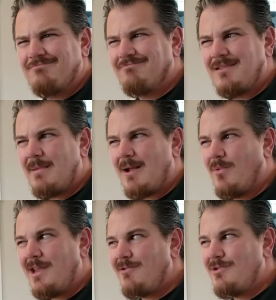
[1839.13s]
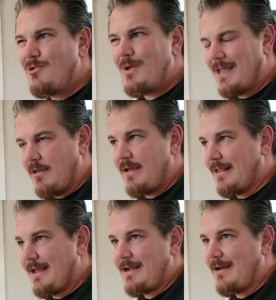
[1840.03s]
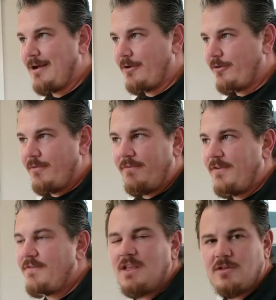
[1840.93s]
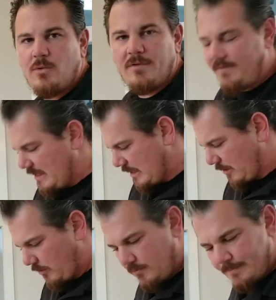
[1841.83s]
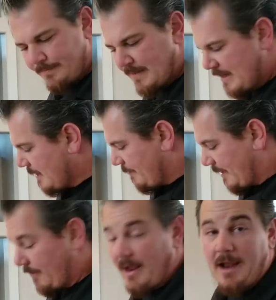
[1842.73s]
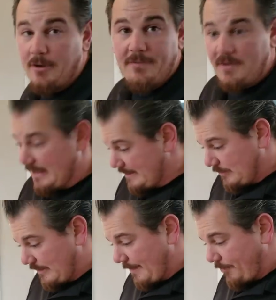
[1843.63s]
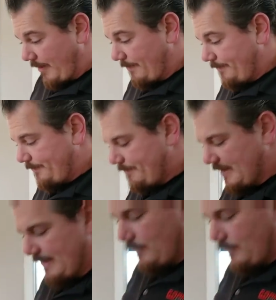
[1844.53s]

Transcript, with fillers: I'm like, what are you doing? You got like 150 square feet there. But anyway, I don't know if you guys deal with that problem, but